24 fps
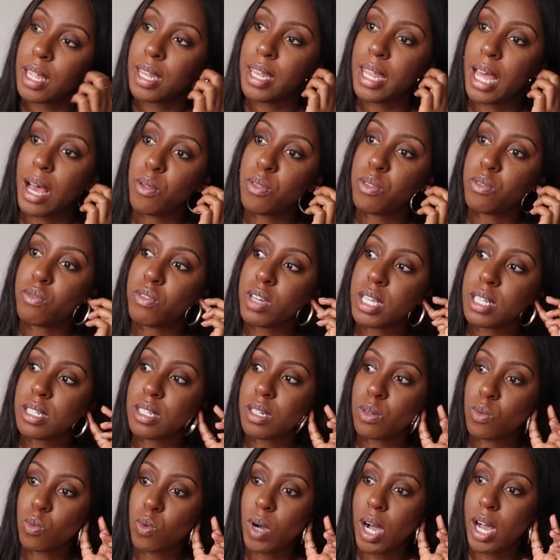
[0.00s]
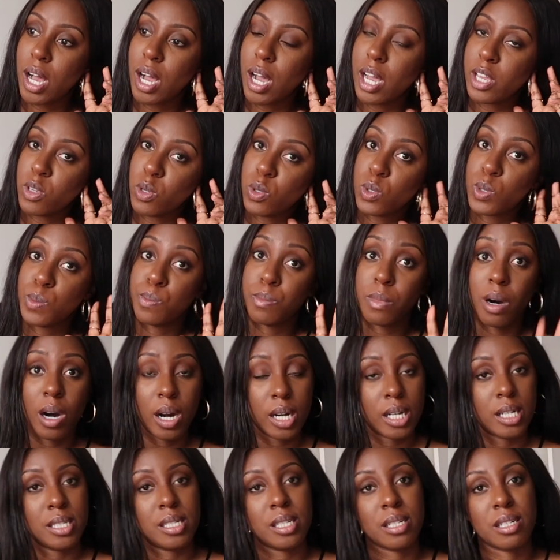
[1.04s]
Now, the reason why I use
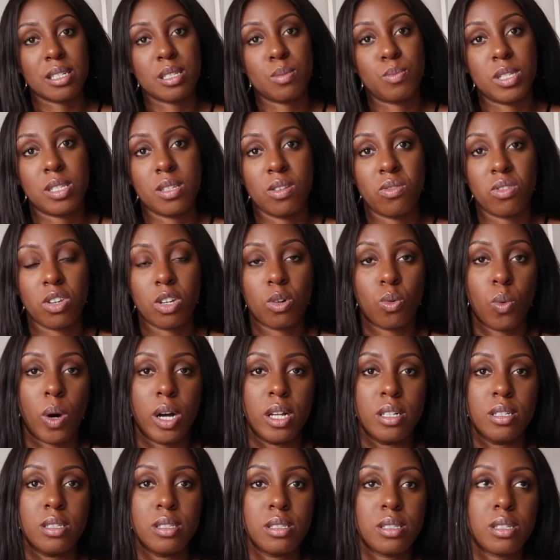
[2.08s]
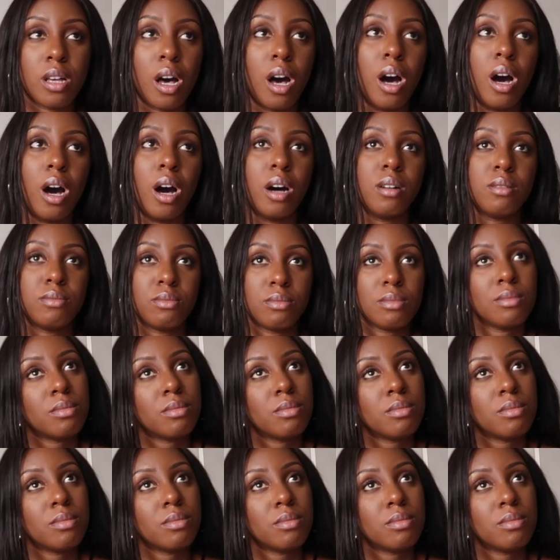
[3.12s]
marketing specific ones are